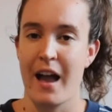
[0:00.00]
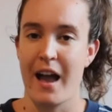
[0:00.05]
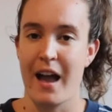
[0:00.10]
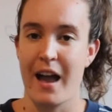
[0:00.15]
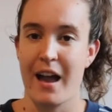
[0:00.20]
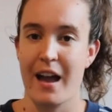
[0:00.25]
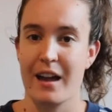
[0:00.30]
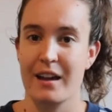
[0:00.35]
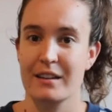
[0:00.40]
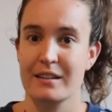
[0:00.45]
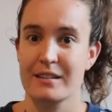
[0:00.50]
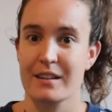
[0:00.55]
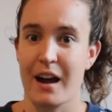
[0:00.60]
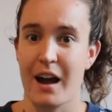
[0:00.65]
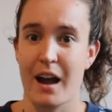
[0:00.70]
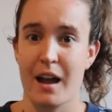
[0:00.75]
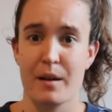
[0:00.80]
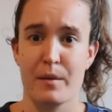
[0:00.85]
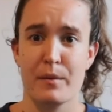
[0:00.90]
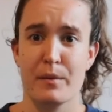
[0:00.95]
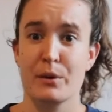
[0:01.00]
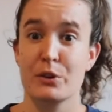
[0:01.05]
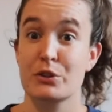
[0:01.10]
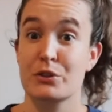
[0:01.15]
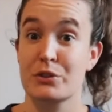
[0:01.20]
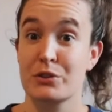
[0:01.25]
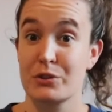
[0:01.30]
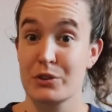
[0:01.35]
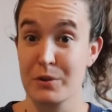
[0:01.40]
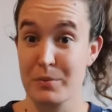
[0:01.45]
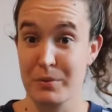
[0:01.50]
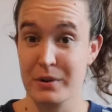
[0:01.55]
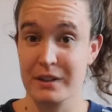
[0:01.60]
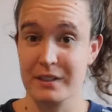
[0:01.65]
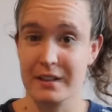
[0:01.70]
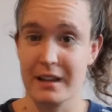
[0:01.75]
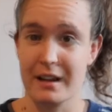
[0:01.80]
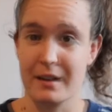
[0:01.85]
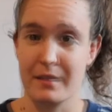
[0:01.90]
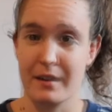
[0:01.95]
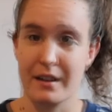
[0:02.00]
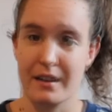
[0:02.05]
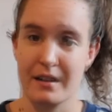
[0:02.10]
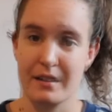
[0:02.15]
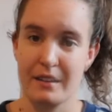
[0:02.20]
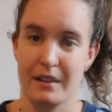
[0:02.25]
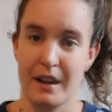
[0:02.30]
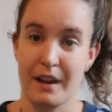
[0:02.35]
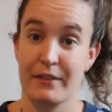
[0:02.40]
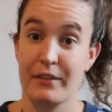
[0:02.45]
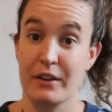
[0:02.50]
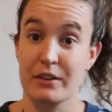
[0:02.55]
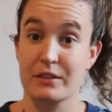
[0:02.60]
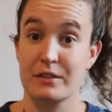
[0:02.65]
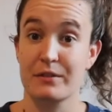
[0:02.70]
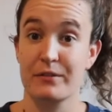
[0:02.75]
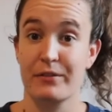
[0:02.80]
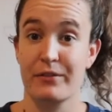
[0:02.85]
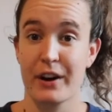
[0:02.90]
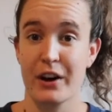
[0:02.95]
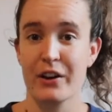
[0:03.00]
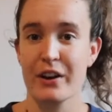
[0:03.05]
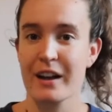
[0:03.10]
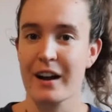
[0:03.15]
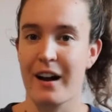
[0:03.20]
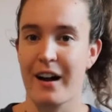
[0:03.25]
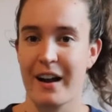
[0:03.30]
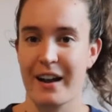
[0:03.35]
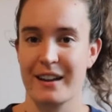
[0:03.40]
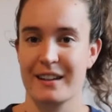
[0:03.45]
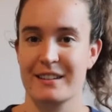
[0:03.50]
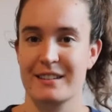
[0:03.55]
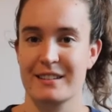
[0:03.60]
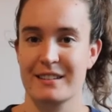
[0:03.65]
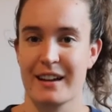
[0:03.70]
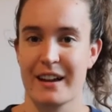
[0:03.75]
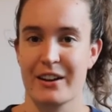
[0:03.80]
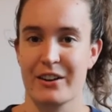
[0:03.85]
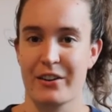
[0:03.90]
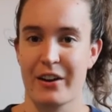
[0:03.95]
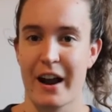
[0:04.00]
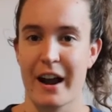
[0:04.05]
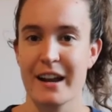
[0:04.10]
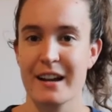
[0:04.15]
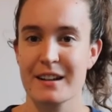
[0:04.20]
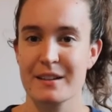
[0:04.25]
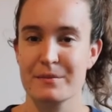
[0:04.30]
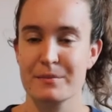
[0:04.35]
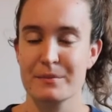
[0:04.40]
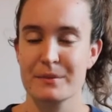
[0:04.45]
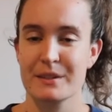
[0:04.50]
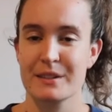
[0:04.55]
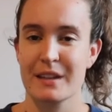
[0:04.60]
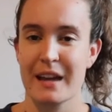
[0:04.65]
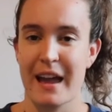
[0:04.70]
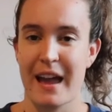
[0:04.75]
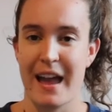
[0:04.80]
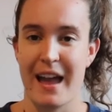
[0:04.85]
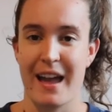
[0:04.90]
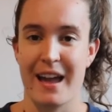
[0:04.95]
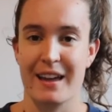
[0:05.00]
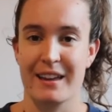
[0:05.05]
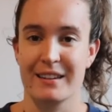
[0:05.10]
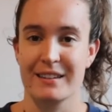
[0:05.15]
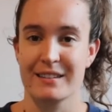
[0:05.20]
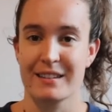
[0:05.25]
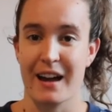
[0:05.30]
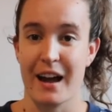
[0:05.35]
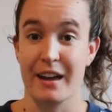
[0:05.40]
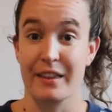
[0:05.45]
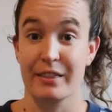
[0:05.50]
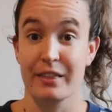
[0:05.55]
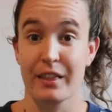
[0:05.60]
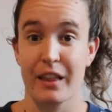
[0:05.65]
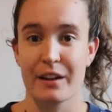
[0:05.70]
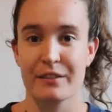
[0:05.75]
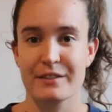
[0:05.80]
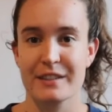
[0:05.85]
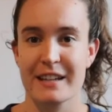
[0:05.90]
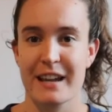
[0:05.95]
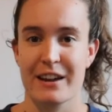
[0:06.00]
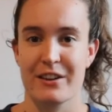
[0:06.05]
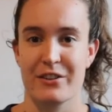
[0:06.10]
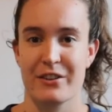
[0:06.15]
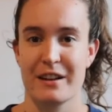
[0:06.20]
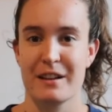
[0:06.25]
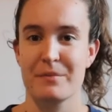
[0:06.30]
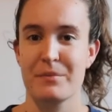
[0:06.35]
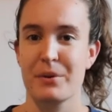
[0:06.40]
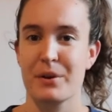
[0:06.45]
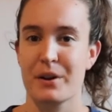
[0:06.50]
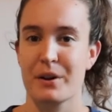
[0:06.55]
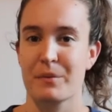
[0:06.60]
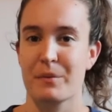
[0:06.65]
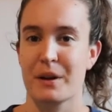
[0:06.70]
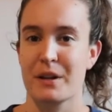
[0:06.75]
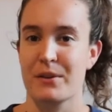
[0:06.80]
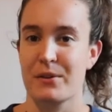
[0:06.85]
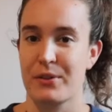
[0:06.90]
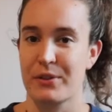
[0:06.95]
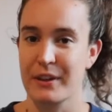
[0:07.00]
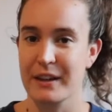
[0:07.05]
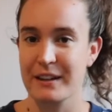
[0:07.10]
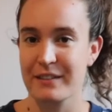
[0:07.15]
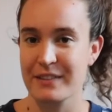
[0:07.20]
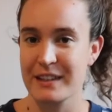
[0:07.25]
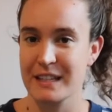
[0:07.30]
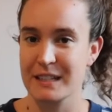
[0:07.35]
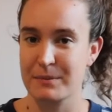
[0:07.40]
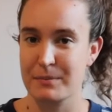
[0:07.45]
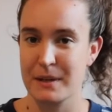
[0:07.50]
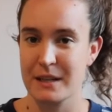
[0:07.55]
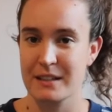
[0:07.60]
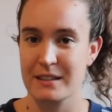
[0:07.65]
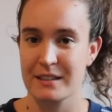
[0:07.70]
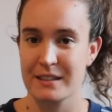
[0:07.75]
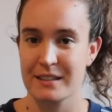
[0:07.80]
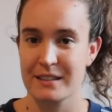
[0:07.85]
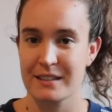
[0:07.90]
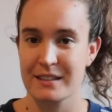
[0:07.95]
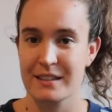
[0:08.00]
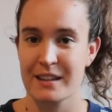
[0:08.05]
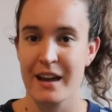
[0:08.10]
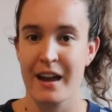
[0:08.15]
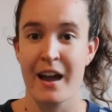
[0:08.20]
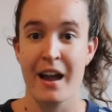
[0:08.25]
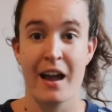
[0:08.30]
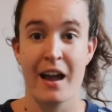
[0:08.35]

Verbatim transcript: And I'm super excited by them. I found some very high-end designer items, and I'd love to get your input on what you think of these pieces,